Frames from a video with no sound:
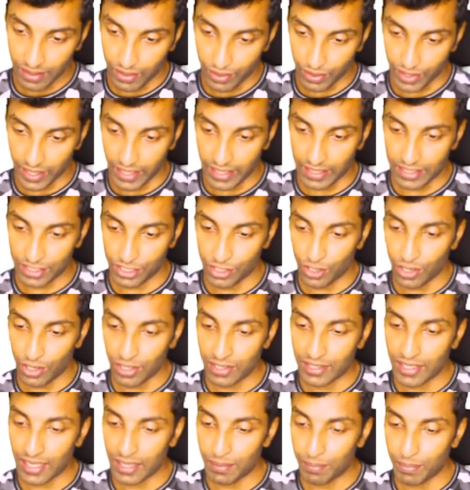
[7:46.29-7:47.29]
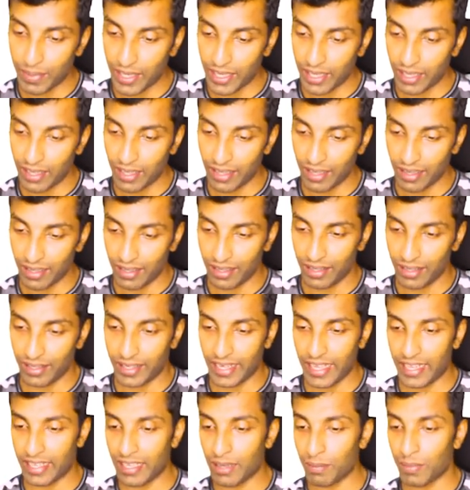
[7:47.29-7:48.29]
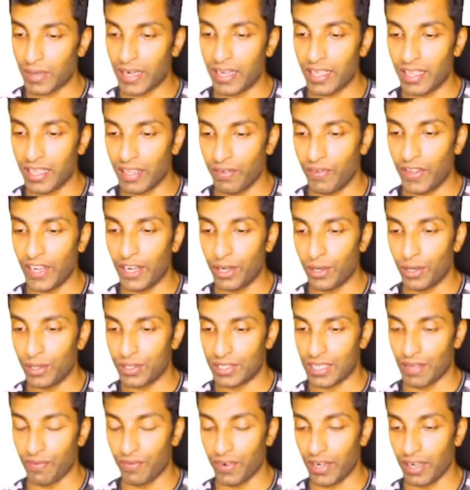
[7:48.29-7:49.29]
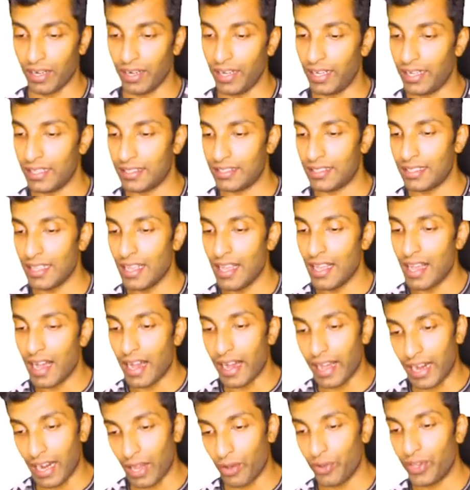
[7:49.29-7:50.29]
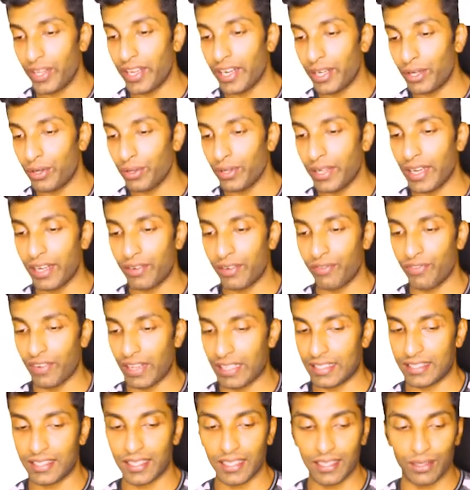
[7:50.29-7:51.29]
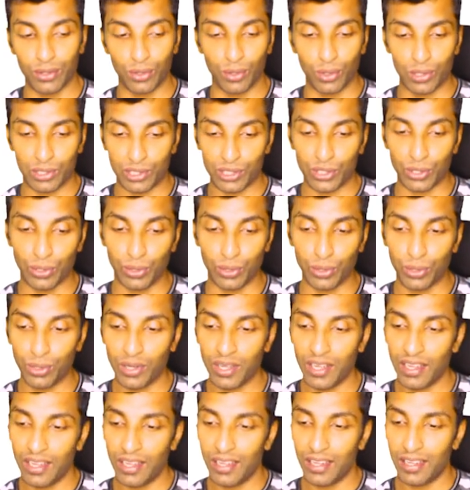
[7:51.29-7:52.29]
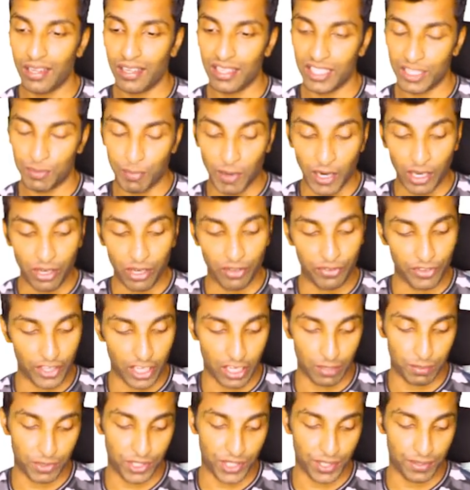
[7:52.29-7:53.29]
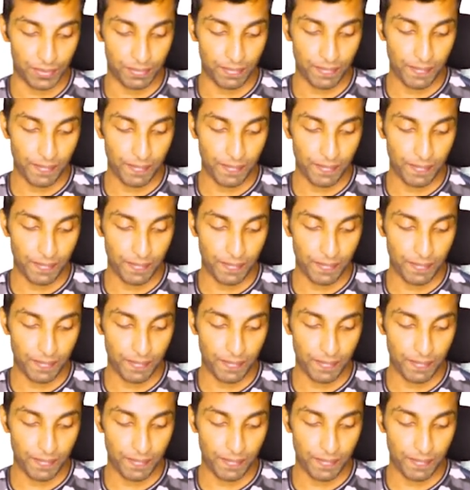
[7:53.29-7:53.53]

Okay, it is not that by taking money giving it to someone, it is allowing it to get wasted also as part of corruption.